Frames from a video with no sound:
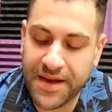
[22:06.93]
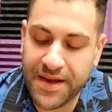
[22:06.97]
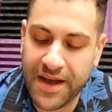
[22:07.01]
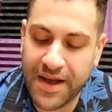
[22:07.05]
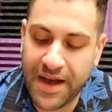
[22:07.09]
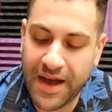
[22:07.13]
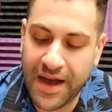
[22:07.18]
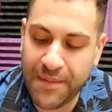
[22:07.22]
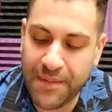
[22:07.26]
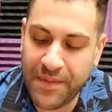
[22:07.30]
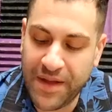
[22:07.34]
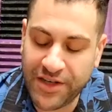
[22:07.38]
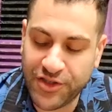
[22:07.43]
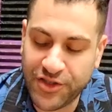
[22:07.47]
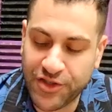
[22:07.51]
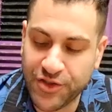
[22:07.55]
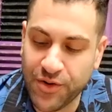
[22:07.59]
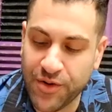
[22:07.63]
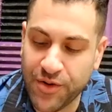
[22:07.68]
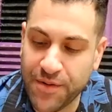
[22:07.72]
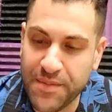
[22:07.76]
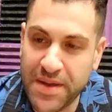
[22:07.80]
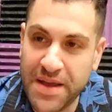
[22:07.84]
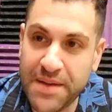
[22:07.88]
I'm not
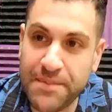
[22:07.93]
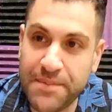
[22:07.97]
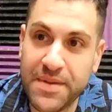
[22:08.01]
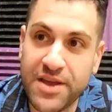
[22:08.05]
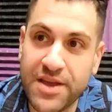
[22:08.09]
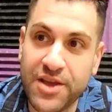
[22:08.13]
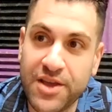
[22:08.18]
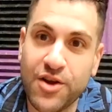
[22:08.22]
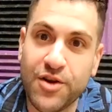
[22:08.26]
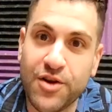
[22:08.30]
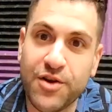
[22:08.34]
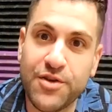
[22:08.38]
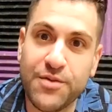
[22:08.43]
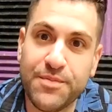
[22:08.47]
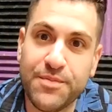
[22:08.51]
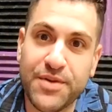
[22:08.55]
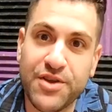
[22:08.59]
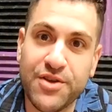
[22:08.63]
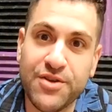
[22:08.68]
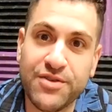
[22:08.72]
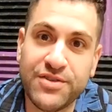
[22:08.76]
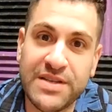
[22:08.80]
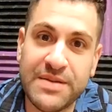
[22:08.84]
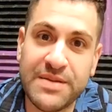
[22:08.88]
sure, maybe, but
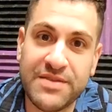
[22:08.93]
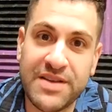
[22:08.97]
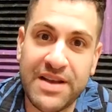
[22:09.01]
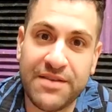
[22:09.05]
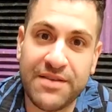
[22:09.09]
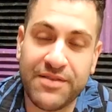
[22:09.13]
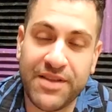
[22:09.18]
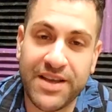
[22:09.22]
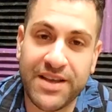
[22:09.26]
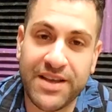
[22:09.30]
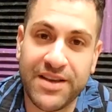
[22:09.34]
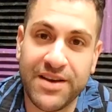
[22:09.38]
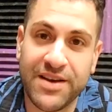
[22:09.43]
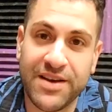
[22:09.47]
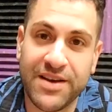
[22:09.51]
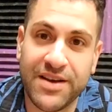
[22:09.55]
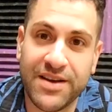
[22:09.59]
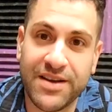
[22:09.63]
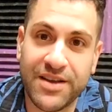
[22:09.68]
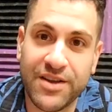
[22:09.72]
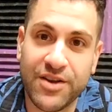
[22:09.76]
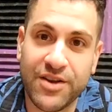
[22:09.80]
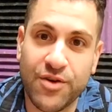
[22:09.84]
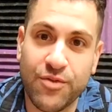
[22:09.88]
you seem to have like a,
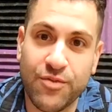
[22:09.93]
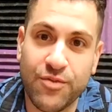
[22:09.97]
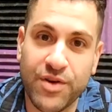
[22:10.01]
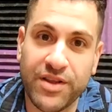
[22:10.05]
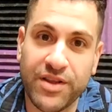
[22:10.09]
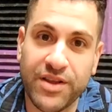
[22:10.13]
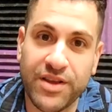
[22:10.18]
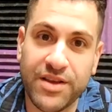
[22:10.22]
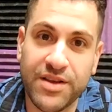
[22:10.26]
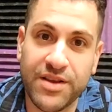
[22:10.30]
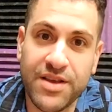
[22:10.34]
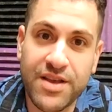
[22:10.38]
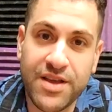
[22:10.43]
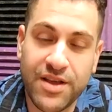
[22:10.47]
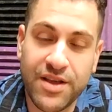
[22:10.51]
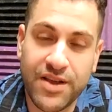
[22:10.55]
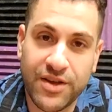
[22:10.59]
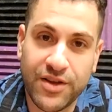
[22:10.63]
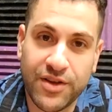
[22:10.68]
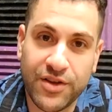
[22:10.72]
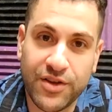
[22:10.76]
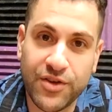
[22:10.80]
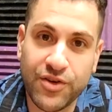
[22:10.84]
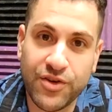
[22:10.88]
really
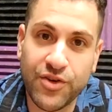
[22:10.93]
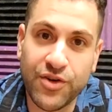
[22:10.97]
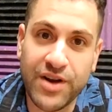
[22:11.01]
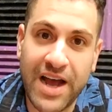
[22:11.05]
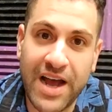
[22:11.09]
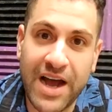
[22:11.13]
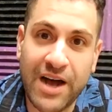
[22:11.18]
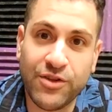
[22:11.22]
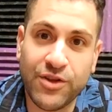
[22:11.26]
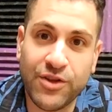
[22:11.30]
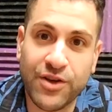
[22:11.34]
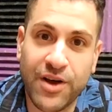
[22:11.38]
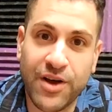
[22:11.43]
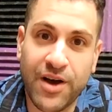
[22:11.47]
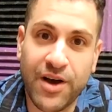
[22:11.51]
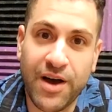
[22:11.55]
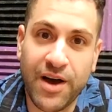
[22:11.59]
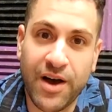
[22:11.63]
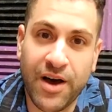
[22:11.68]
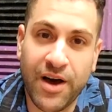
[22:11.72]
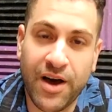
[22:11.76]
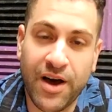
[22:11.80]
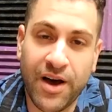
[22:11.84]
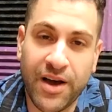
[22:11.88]
good outlook
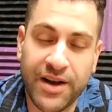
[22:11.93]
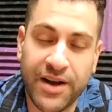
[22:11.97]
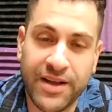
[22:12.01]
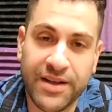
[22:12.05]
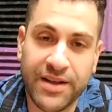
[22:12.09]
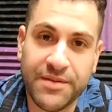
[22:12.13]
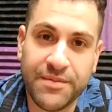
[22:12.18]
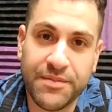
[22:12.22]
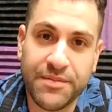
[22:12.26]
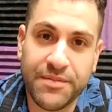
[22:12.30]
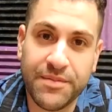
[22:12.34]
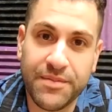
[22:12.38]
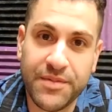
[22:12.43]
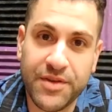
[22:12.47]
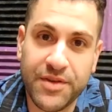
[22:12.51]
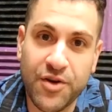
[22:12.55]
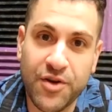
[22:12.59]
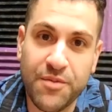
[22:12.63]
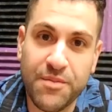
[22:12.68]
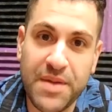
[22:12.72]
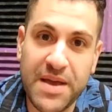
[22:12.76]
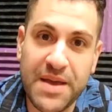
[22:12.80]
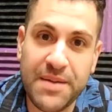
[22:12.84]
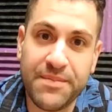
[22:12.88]
on it.
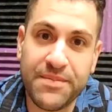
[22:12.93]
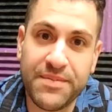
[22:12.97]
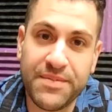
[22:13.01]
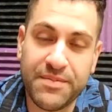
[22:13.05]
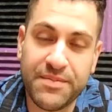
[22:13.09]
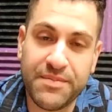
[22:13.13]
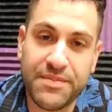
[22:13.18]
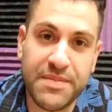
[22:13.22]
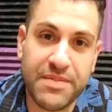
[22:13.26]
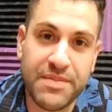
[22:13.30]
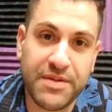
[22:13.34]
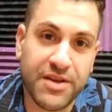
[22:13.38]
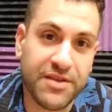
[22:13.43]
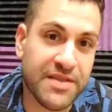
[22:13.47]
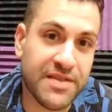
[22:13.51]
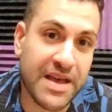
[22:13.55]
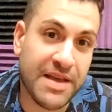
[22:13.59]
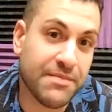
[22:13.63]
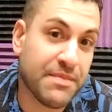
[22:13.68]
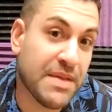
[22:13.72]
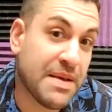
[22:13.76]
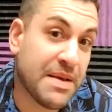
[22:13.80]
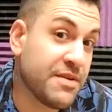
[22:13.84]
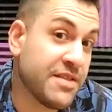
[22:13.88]

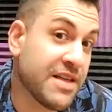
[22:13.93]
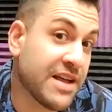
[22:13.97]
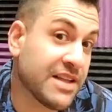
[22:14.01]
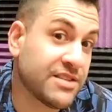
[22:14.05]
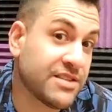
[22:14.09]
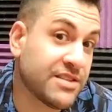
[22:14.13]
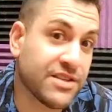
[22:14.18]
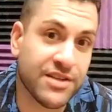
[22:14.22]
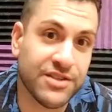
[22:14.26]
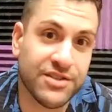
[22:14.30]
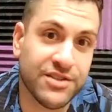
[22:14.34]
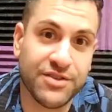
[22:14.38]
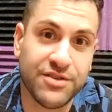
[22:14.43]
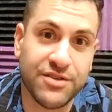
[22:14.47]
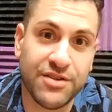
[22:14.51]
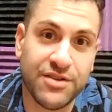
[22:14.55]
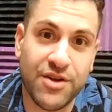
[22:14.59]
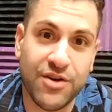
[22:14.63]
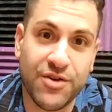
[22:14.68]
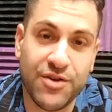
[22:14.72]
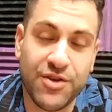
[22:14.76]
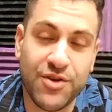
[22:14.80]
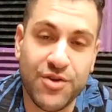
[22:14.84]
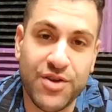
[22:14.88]
Maybe that's because,
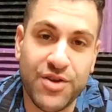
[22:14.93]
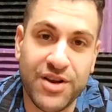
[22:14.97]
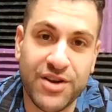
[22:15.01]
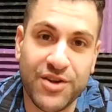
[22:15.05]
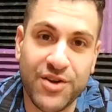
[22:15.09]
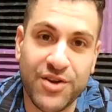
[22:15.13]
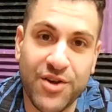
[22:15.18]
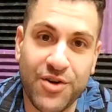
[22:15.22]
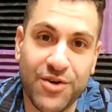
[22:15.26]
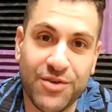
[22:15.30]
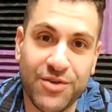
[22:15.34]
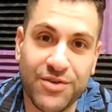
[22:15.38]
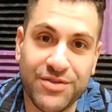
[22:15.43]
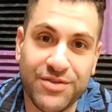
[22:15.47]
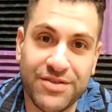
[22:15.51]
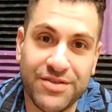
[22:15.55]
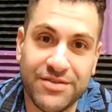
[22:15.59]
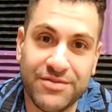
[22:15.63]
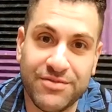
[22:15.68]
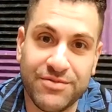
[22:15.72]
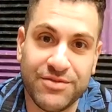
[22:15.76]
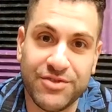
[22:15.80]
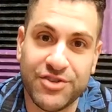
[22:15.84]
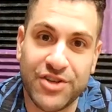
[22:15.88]
you didn't go
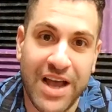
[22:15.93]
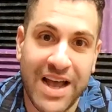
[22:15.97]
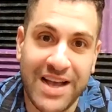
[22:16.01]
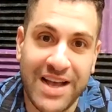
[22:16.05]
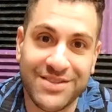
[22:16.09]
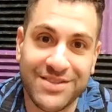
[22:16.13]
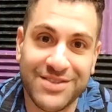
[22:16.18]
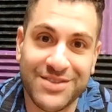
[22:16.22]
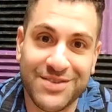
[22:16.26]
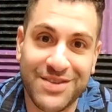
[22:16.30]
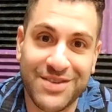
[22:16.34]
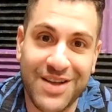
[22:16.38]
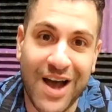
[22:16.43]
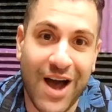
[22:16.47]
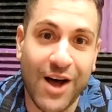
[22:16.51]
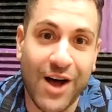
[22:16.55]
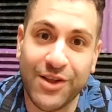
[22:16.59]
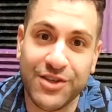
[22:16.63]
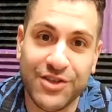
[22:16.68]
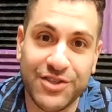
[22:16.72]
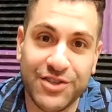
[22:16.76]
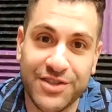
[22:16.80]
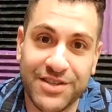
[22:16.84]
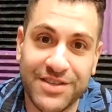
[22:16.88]
to jazz
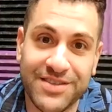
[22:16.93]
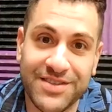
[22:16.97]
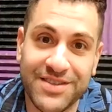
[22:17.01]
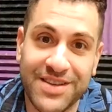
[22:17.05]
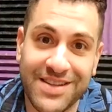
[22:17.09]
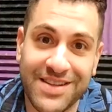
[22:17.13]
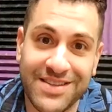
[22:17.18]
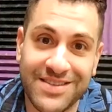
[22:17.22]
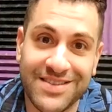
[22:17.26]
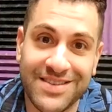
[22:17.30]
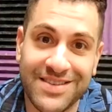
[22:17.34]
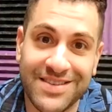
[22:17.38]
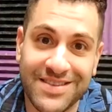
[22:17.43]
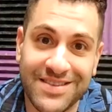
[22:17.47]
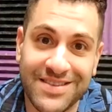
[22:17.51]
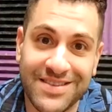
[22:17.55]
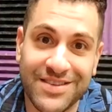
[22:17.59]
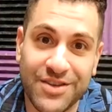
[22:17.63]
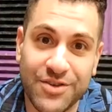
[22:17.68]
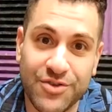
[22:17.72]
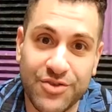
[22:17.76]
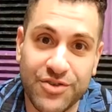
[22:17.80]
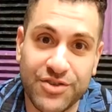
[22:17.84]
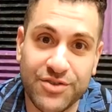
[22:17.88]
college in a sense and
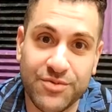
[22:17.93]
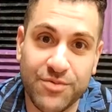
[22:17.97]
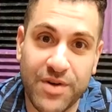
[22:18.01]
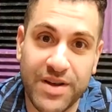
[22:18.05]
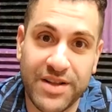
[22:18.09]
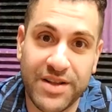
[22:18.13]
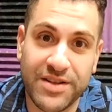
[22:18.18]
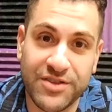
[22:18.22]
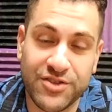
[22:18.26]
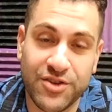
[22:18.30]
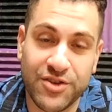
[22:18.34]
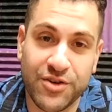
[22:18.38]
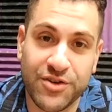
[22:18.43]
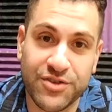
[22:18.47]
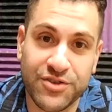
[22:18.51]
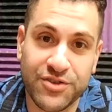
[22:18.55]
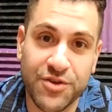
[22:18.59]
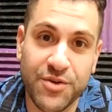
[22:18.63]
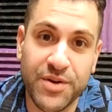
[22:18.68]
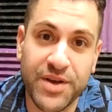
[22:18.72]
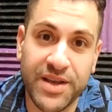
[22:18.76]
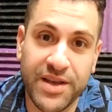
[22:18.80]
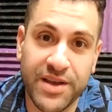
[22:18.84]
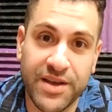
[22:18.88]
you just went and started
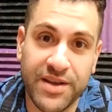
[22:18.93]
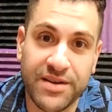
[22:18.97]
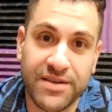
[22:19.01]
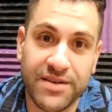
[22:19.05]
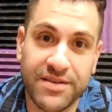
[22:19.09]
doing it.